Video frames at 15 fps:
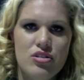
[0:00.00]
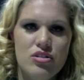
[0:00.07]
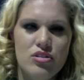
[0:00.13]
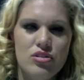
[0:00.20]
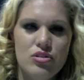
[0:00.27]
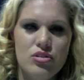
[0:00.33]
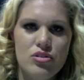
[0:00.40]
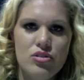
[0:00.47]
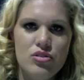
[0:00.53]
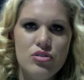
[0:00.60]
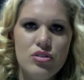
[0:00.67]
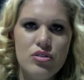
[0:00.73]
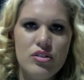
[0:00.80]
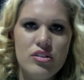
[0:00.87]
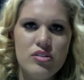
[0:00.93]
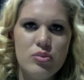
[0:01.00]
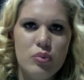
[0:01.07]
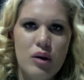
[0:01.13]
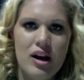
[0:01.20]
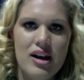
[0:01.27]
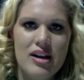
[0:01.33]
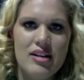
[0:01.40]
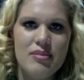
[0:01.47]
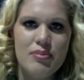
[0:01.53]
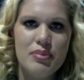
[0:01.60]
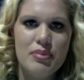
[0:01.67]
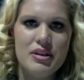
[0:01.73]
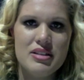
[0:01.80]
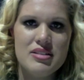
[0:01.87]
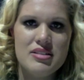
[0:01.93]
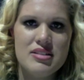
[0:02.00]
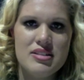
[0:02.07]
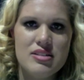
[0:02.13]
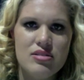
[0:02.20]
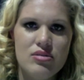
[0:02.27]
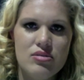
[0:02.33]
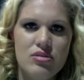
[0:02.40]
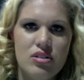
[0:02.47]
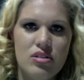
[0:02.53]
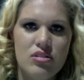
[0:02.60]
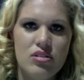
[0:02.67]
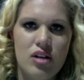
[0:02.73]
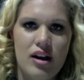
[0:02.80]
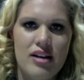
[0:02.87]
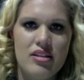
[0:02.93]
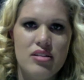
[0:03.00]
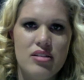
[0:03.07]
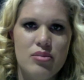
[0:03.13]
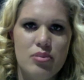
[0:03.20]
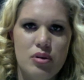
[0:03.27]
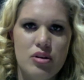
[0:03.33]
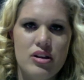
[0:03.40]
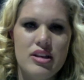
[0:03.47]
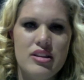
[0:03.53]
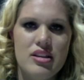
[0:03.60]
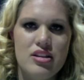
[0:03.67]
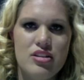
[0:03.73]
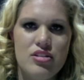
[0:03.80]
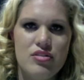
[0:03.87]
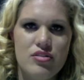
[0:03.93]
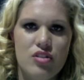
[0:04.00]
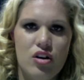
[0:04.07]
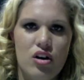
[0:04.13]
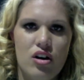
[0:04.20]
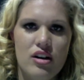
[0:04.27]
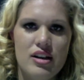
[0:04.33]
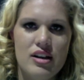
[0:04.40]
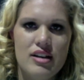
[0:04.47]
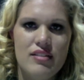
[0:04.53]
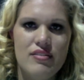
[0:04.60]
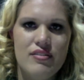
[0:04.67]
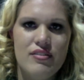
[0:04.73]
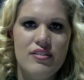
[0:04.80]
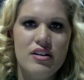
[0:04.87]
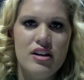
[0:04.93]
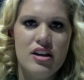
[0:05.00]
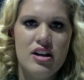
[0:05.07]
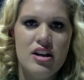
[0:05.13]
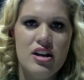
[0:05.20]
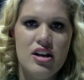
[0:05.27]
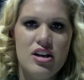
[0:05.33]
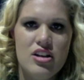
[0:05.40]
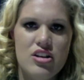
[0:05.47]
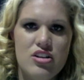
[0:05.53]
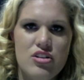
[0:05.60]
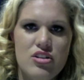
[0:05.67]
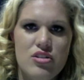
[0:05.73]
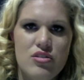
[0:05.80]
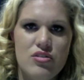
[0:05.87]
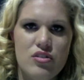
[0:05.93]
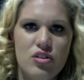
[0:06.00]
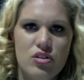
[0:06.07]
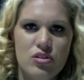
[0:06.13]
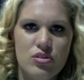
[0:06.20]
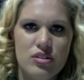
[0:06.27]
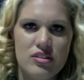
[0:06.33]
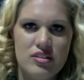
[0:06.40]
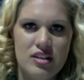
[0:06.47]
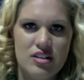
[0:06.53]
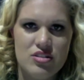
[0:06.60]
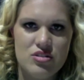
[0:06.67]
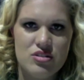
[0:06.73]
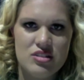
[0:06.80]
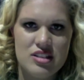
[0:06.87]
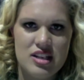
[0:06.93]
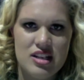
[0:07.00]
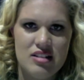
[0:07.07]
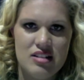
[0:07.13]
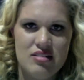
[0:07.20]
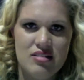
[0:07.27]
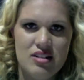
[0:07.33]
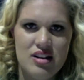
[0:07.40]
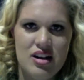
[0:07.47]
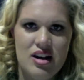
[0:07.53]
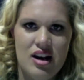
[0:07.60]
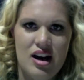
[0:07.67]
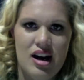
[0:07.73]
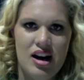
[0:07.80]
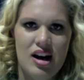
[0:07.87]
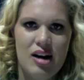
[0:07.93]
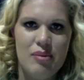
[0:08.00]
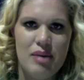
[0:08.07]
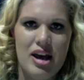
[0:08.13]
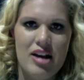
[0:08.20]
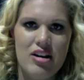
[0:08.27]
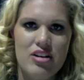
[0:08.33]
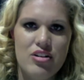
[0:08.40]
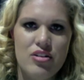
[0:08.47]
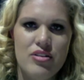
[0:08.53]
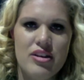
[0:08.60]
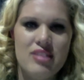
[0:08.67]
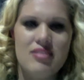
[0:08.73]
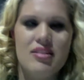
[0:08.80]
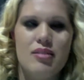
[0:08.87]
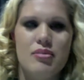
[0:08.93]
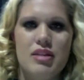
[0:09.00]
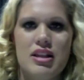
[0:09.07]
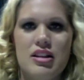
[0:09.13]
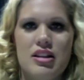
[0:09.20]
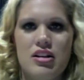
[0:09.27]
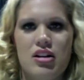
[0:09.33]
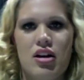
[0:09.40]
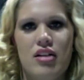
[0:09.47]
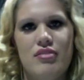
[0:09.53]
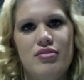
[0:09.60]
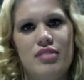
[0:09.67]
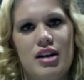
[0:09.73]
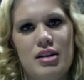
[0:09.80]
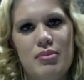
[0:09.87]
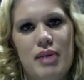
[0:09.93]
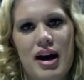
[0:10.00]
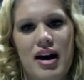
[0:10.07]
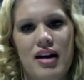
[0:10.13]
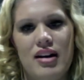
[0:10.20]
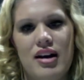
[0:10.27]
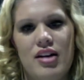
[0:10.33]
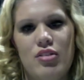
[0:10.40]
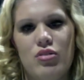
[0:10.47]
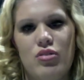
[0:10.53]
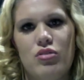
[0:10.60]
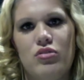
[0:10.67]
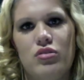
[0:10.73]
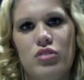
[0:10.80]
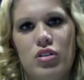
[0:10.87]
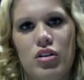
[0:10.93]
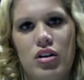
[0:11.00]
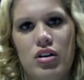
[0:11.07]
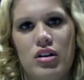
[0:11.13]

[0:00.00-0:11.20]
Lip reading: lose all this weight but still not like the body that you've got if you've got all this extra skin. And I know that's something that I've read about an awful lot.